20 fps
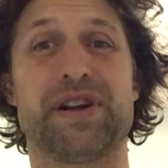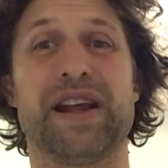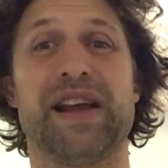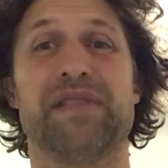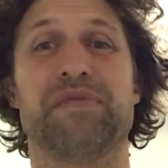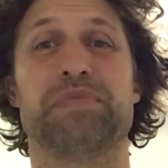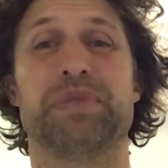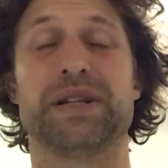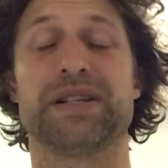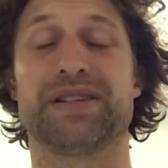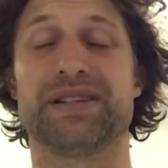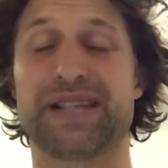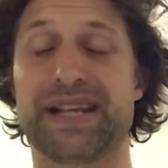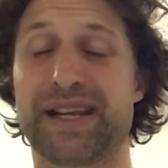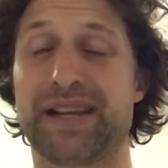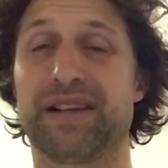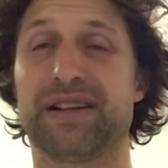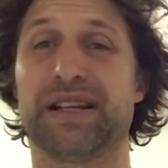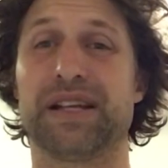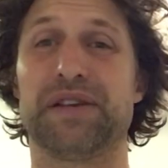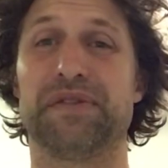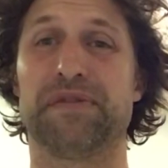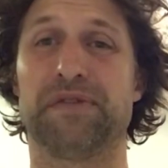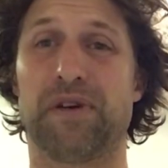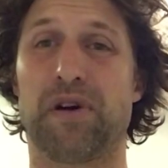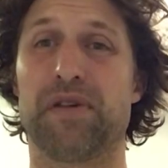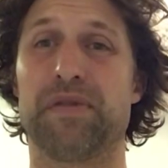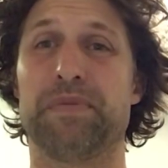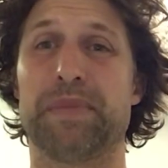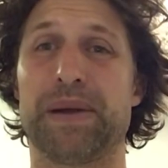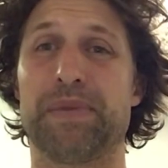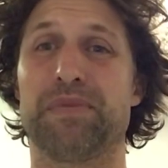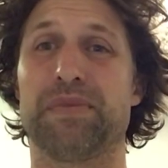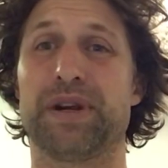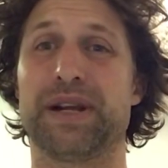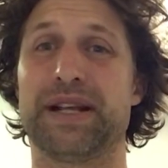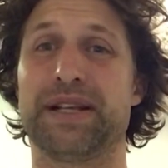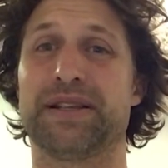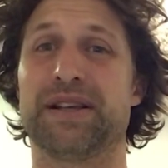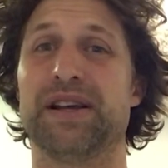have particularly fond
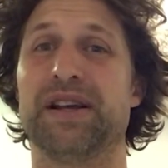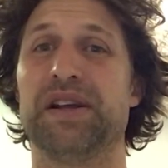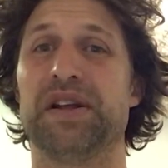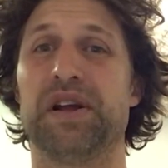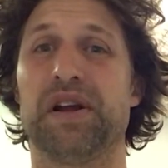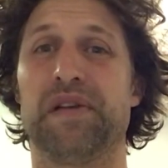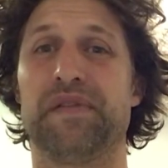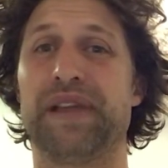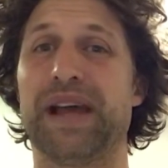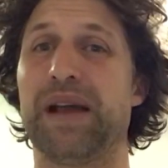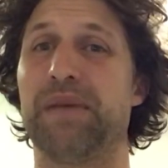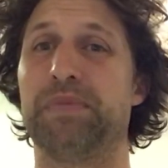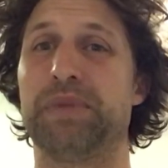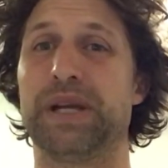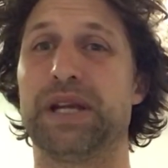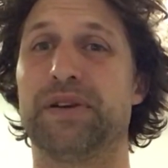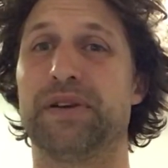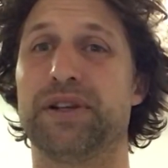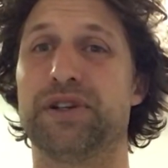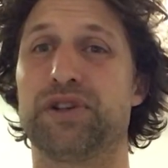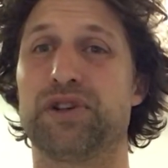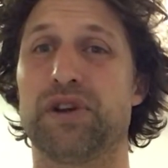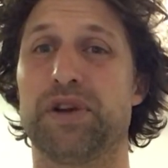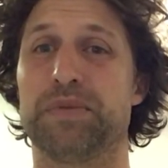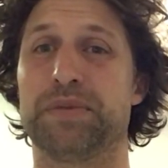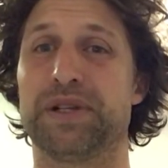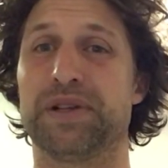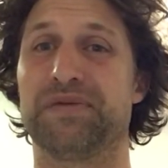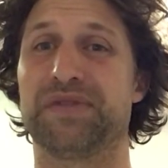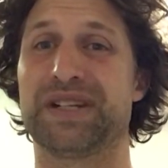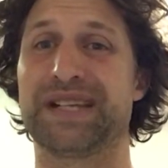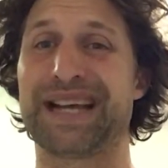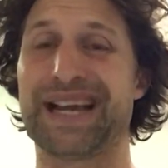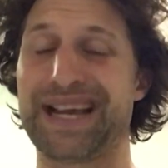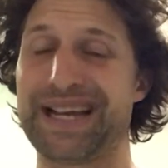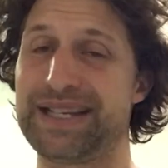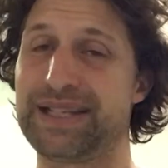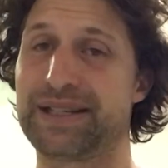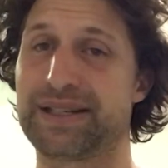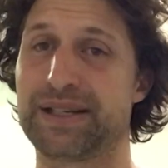memories of that beer in terms of
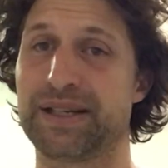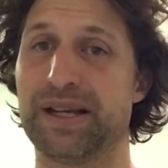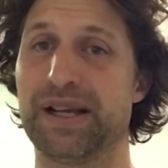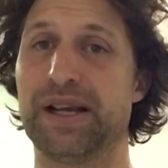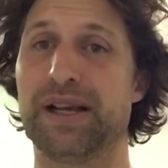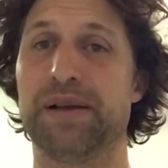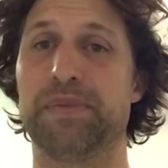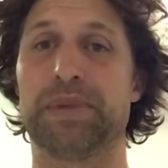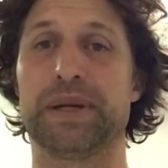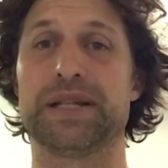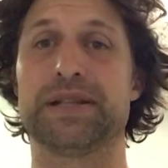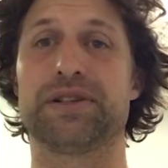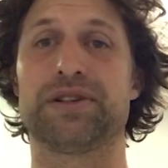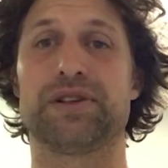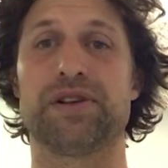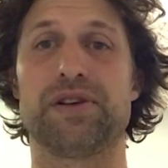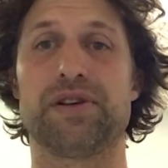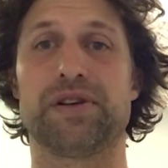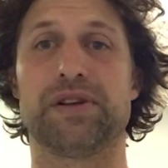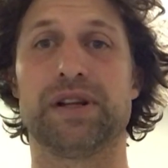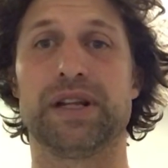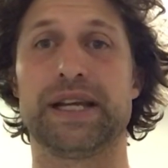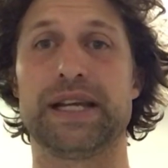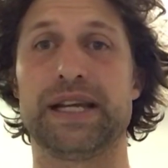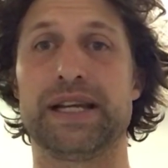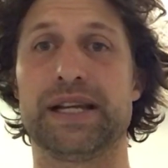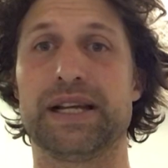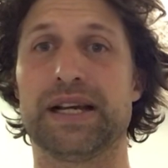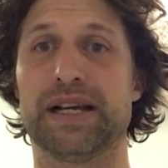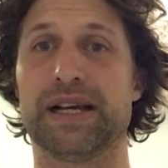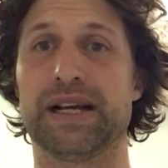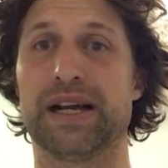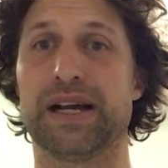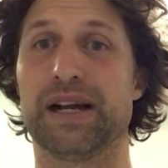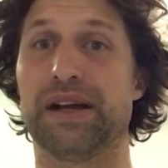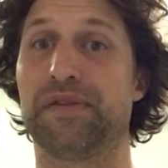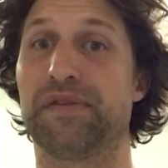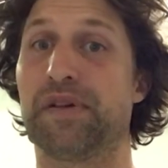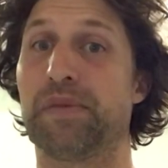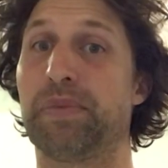taste, but certainly
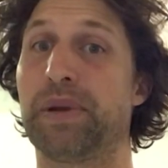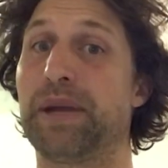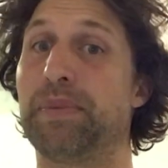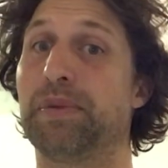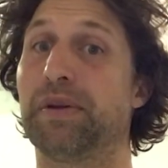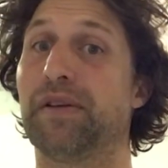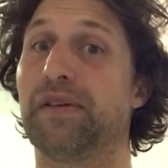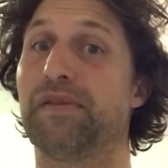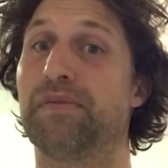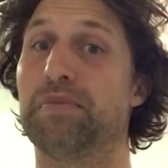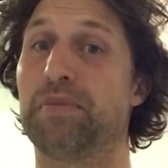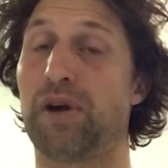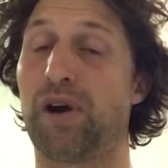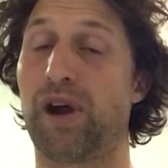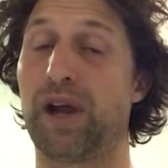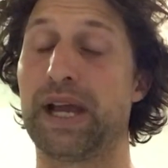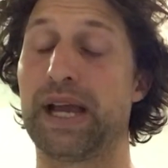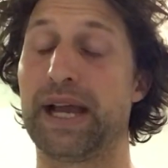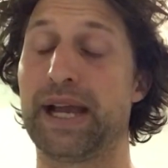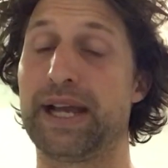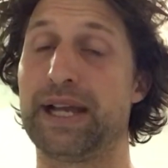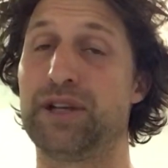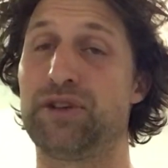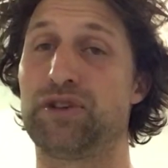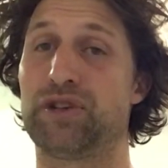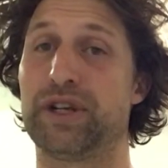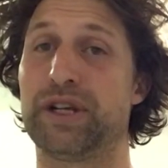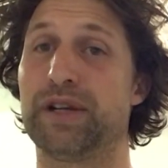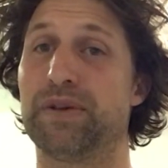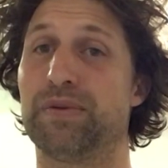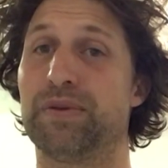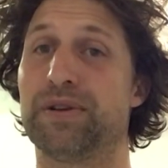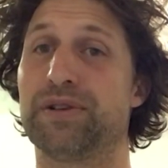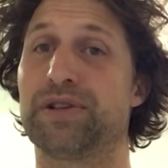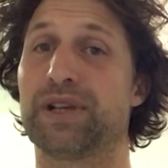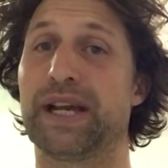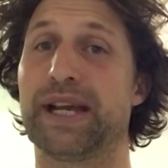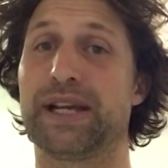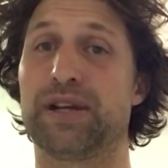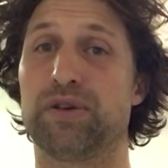for people of my age, it was
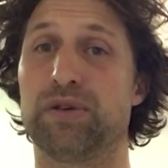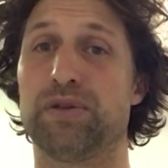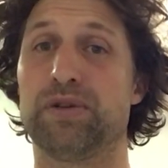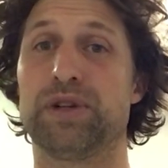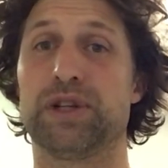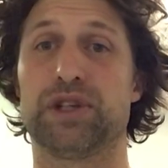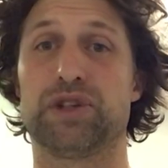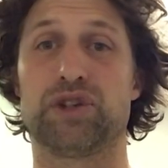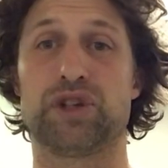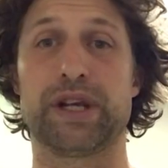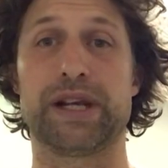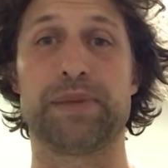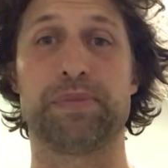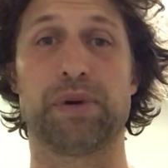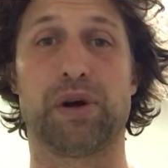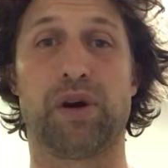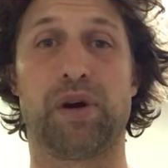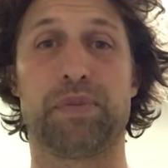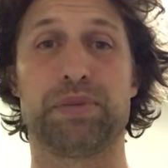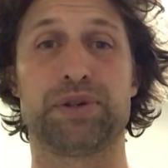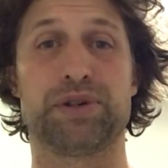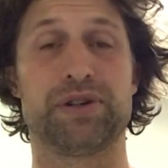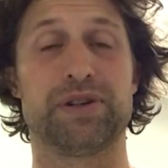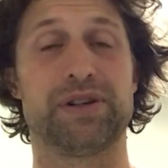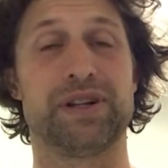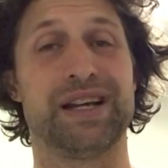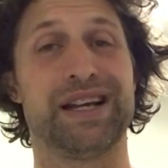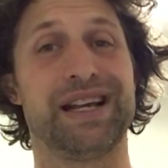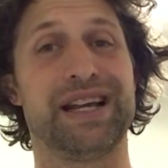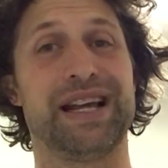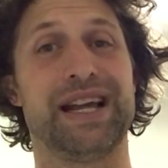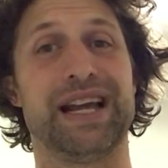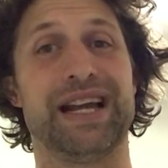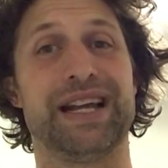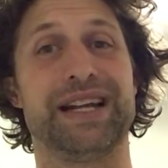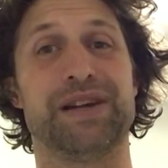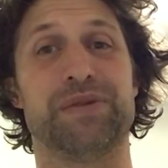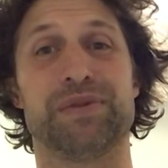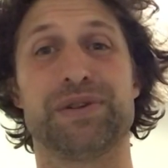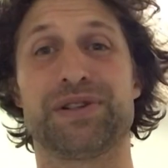a good cheap option, and
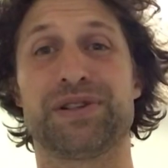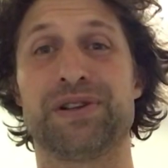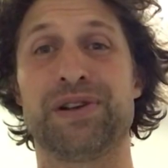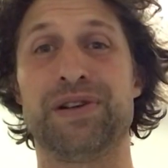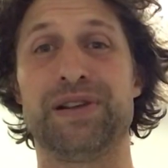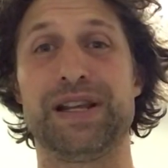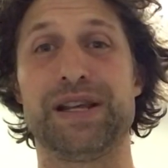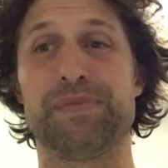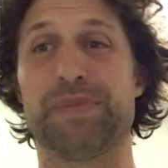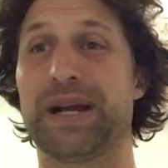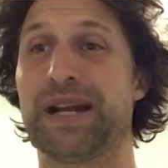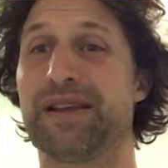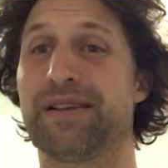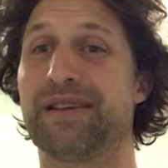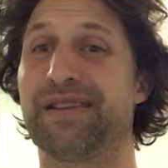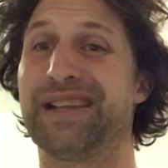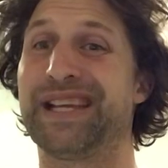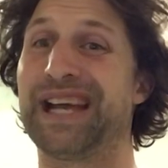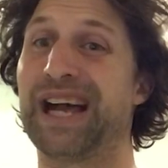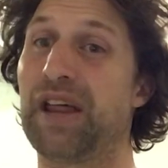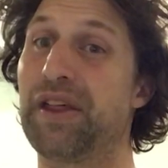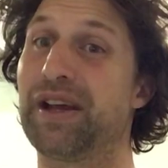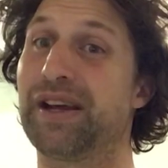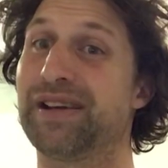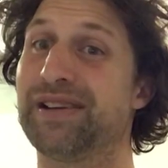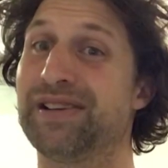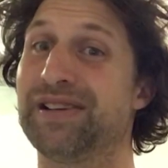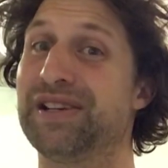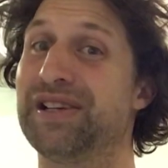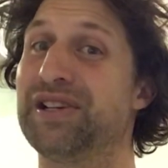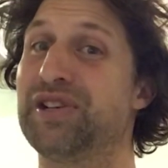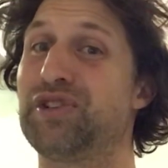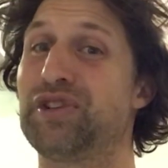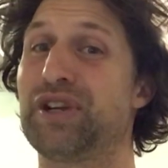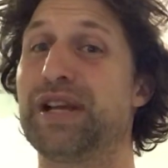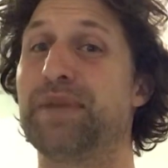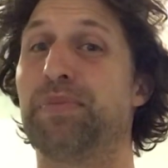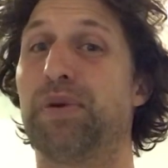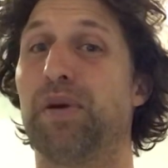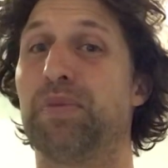it was certainly better than the other
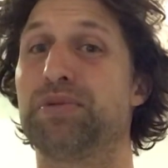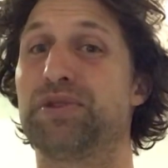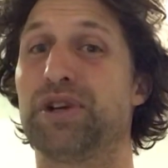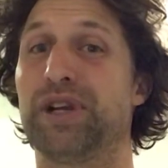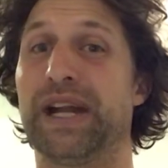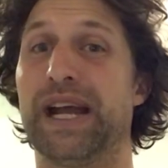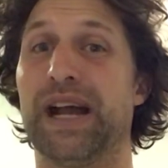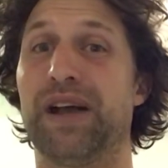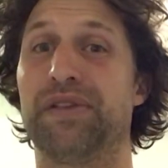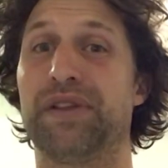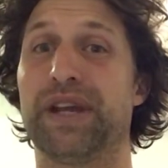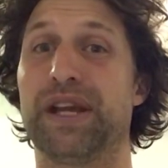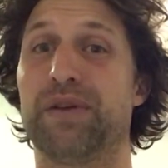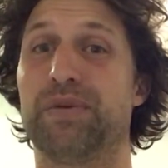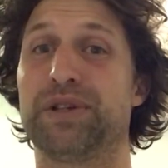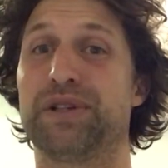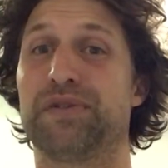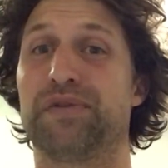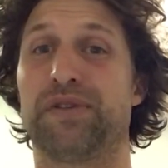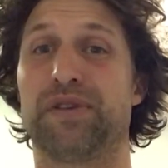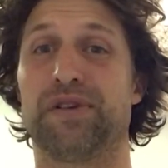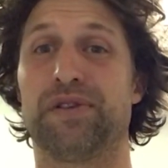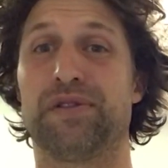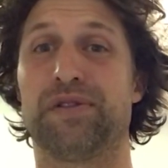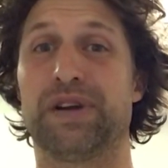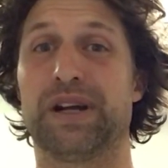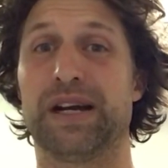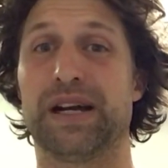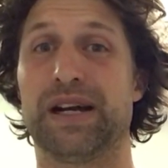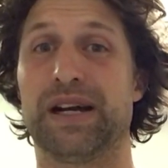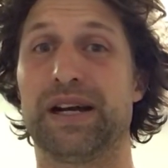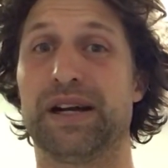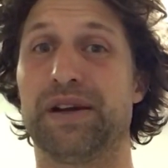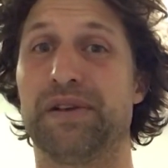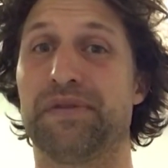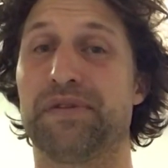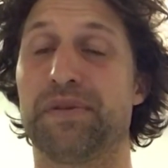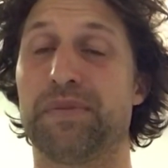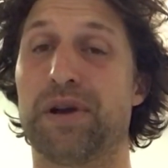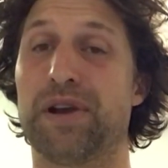cheap option out there, which for
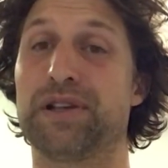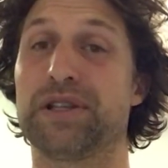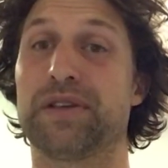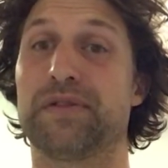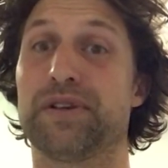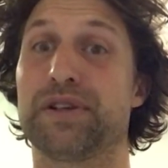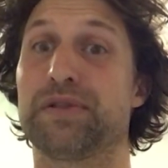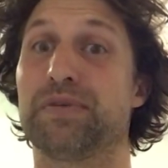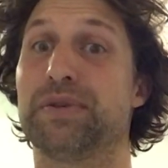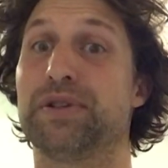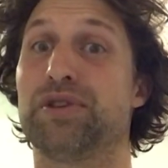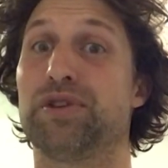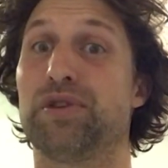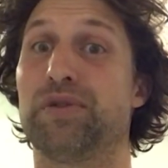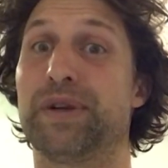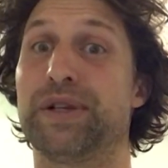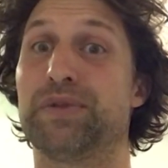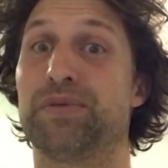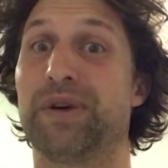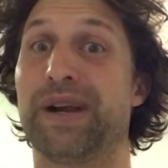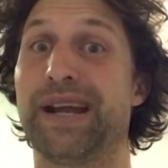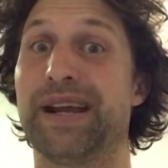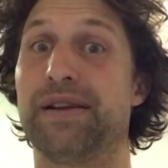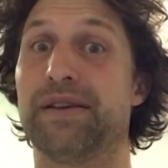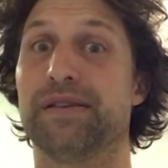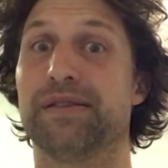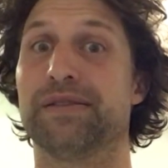most of us was Tooheys Red.